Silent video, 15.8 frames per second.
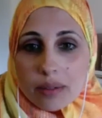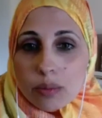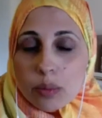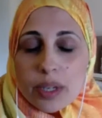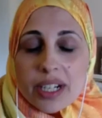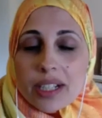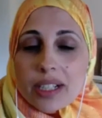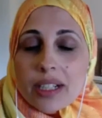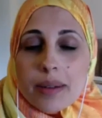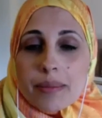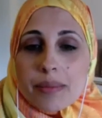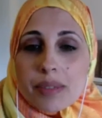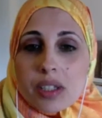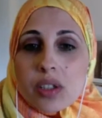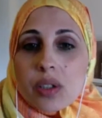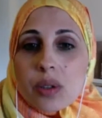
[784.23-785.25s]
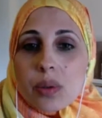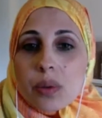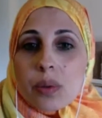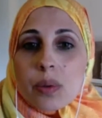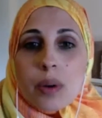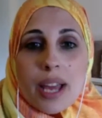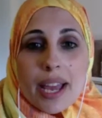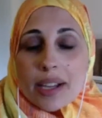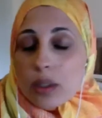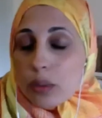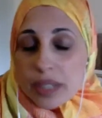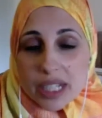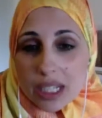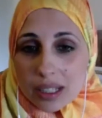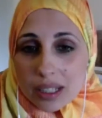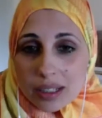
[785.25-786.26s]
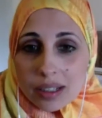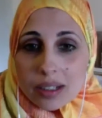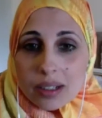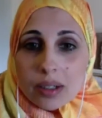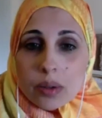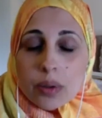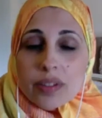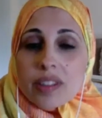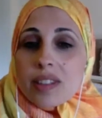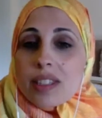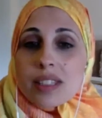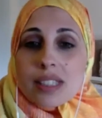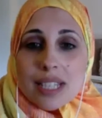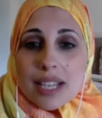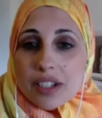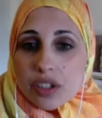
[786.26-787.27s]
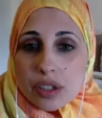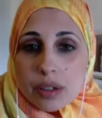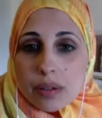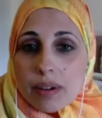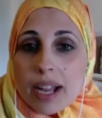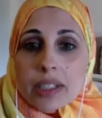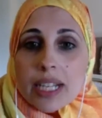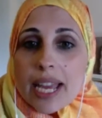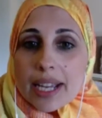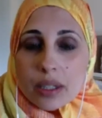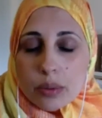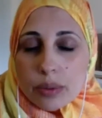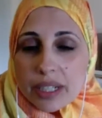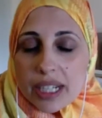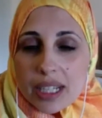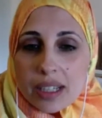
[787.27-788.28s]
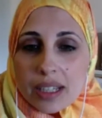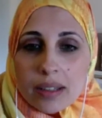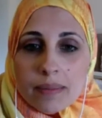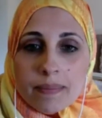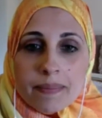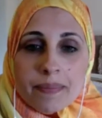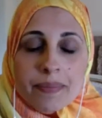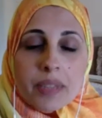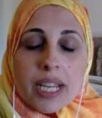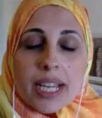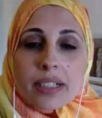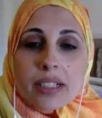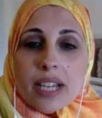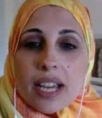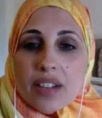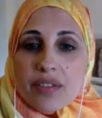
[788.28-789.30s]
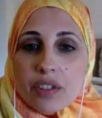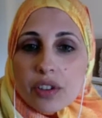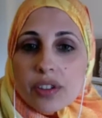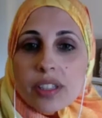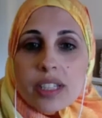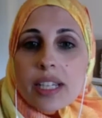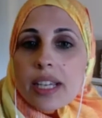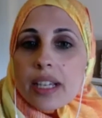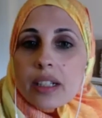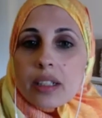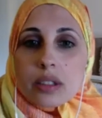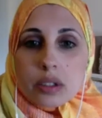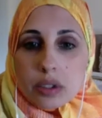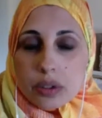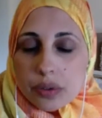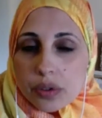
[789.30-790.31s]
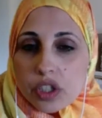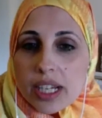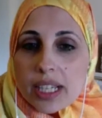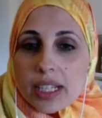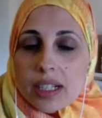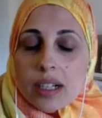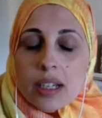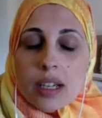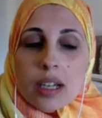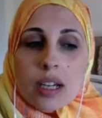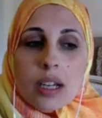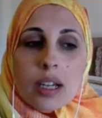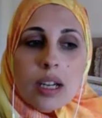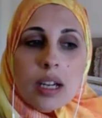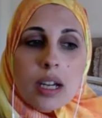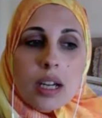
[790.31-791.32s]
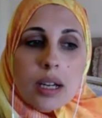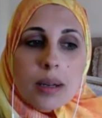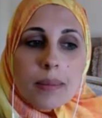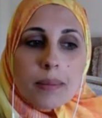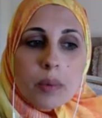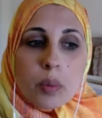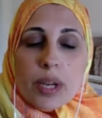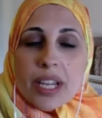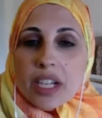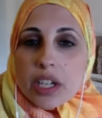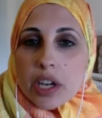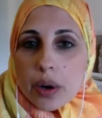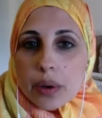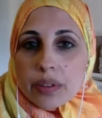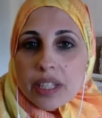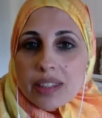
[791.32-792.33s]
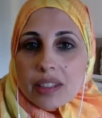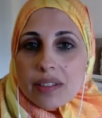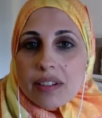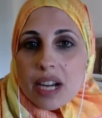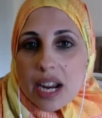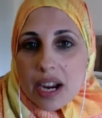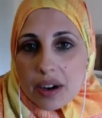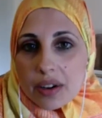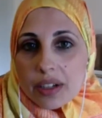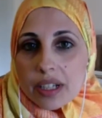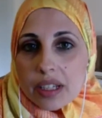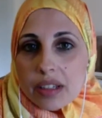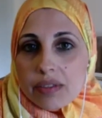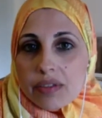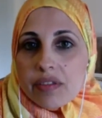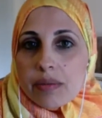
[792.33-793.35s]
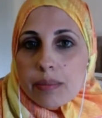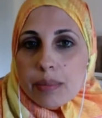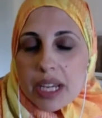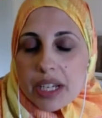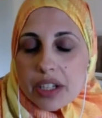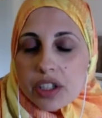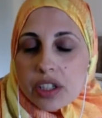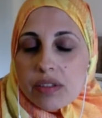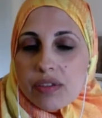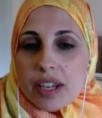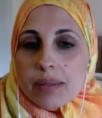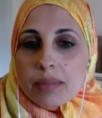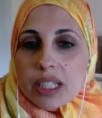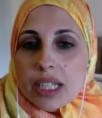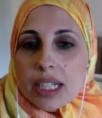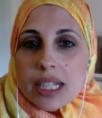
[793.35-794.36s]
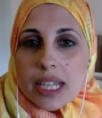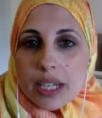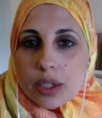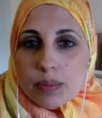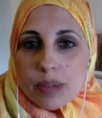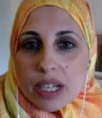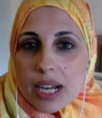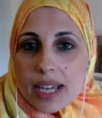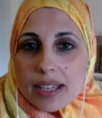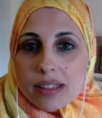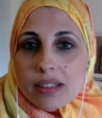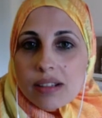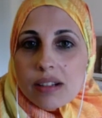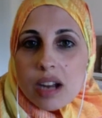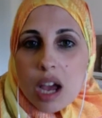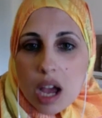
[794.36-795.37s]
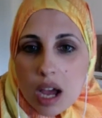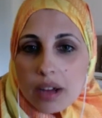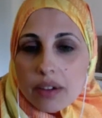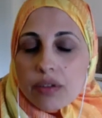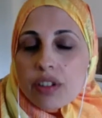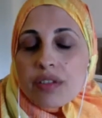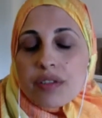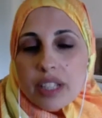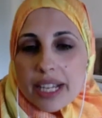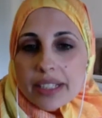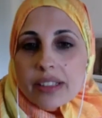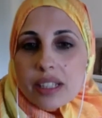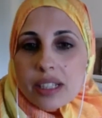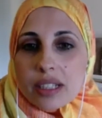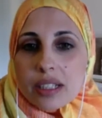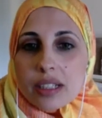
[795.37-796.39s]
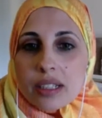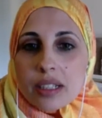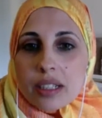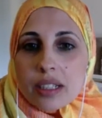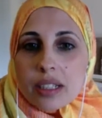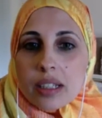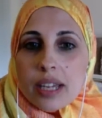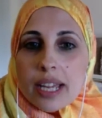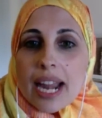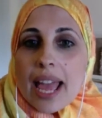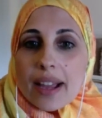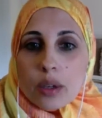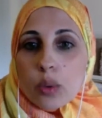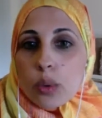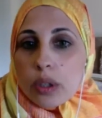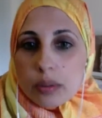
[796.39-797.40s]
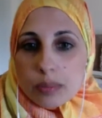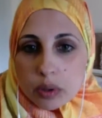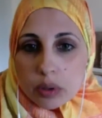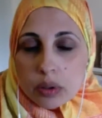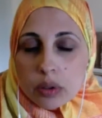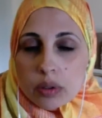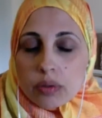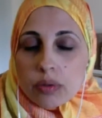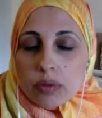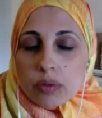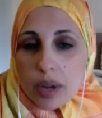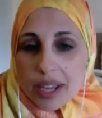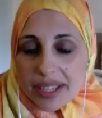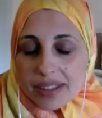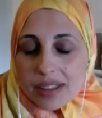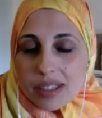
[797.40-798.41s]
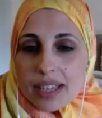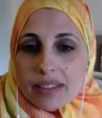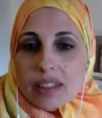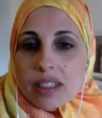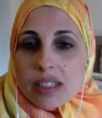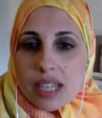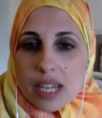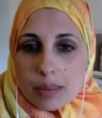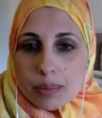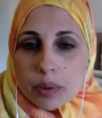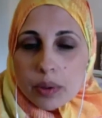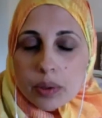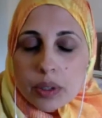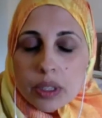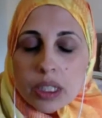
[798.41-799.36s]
when it comes to equity or the discussion around equity and diversity and inclusion. We know that the narrative in patient family engagement has not reflected an equitable voice at the table.